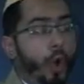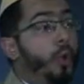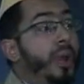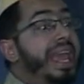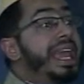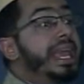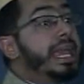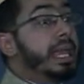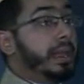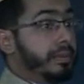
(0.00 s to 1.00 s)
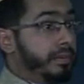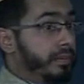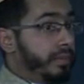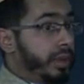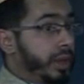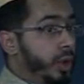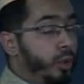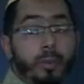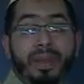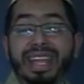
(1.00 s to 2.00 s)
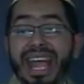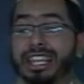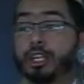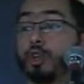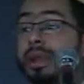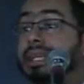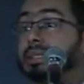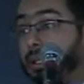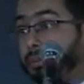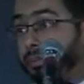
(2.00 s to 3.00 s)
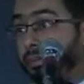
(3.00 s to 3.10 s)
we will be gathered together.